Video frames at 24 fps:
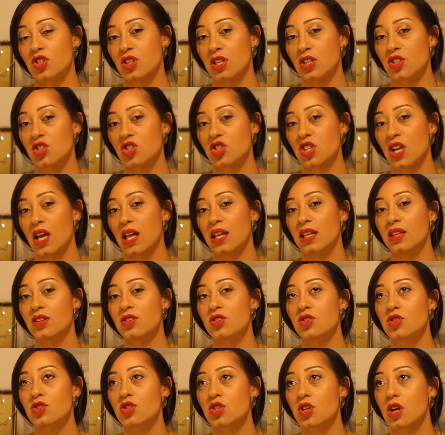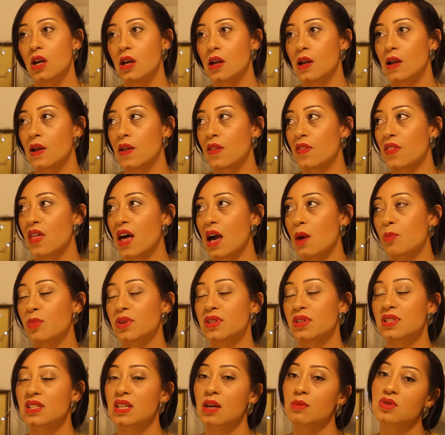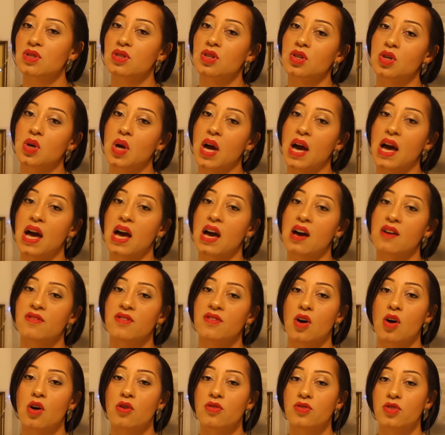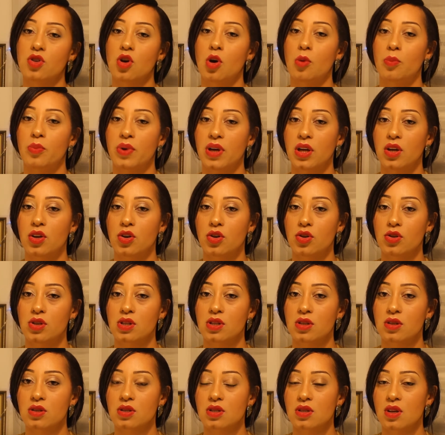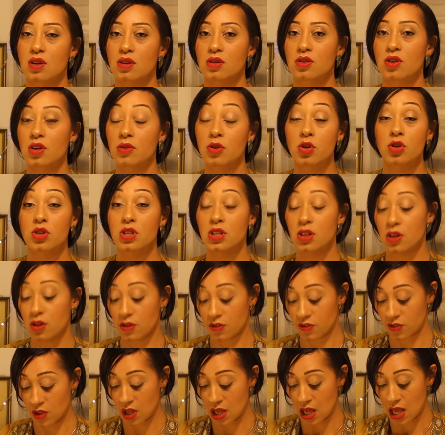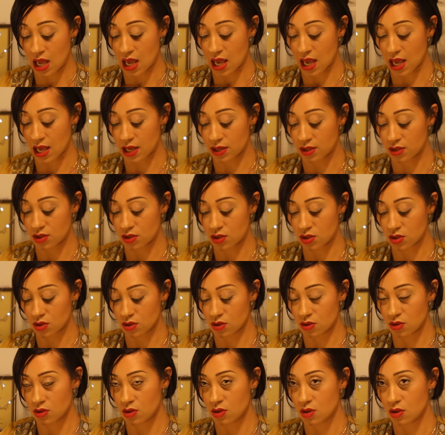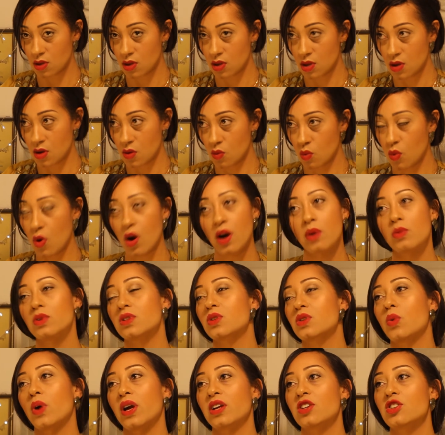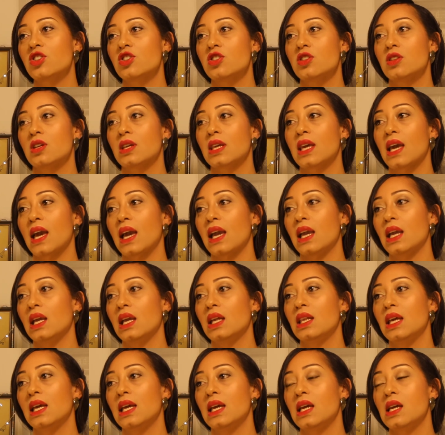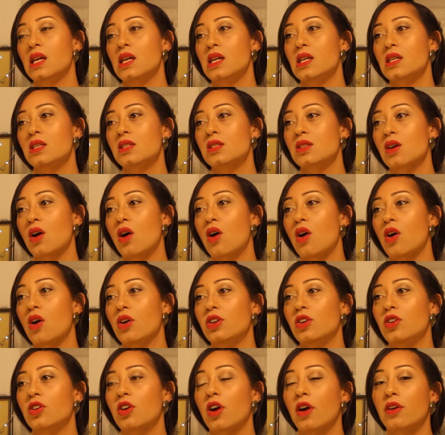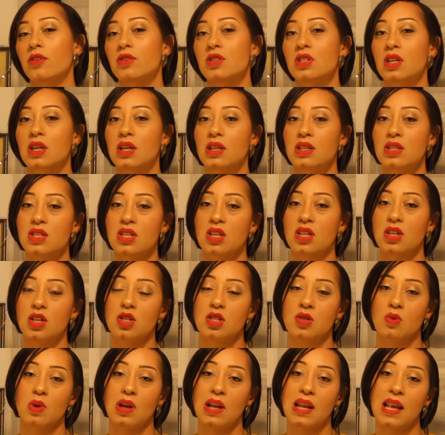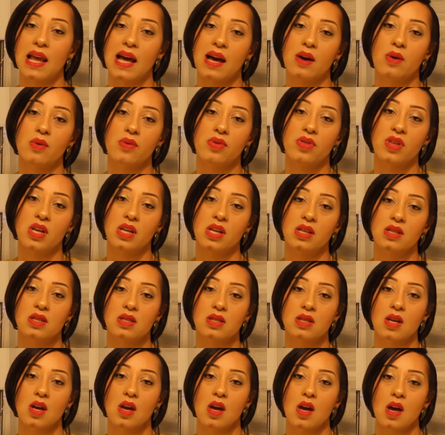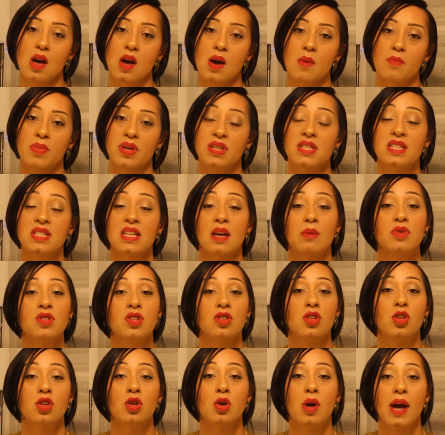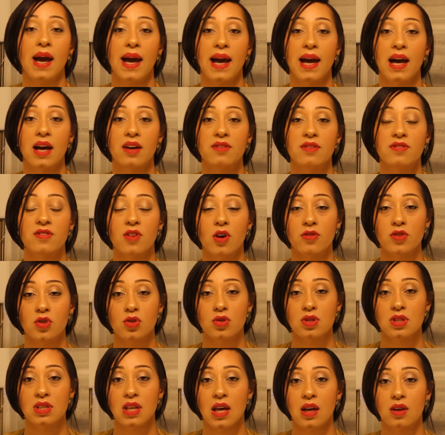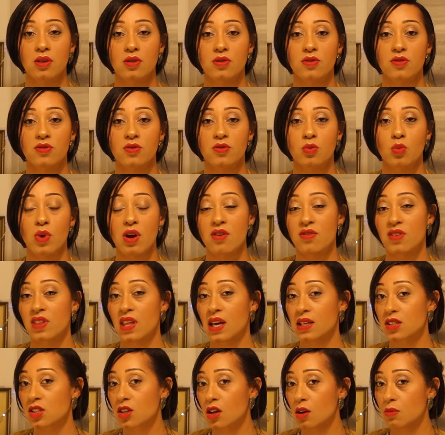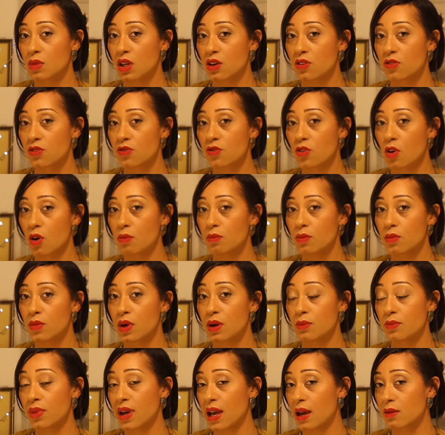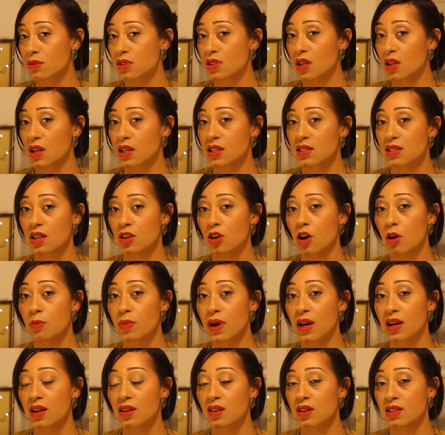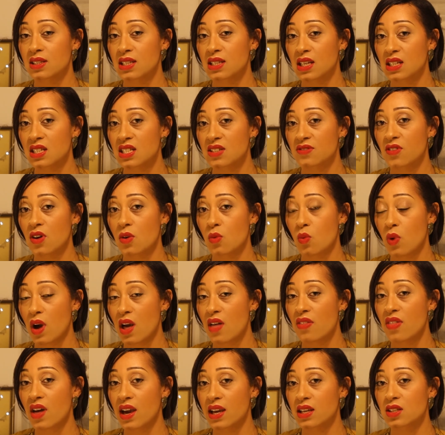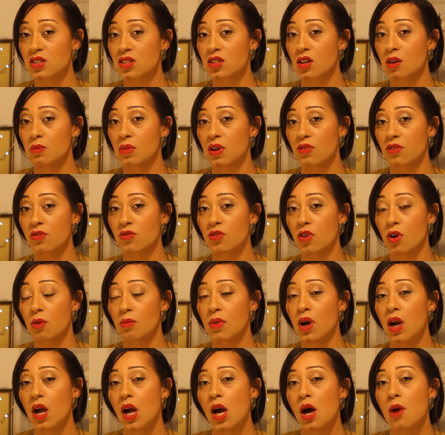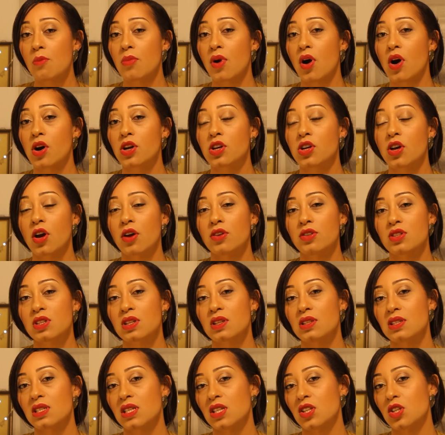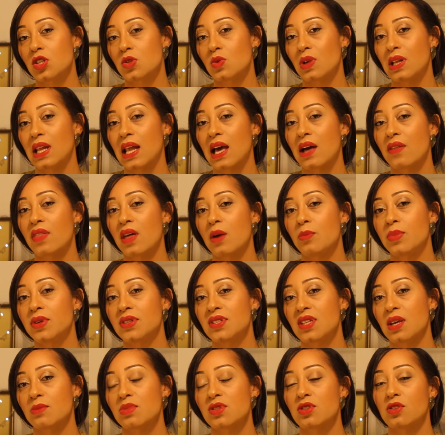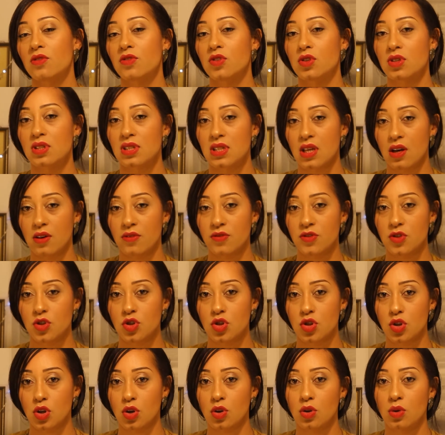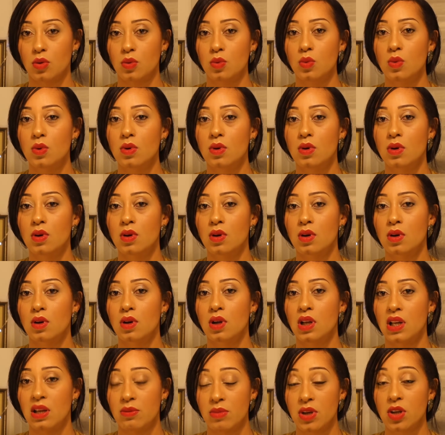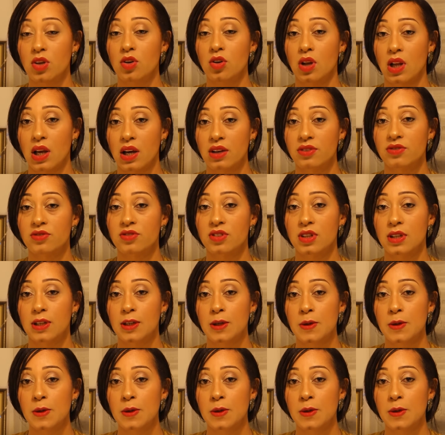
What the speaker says: You need to challenge that perception that you have of not being good enough. And what I would question again is, are you going to continue to allow this perception that you have of yourself, wherever that's coming from, and perhaps, like I said, go back and identify where that is coming from, but are you going to continue to allow that perception of yourself to limit your life?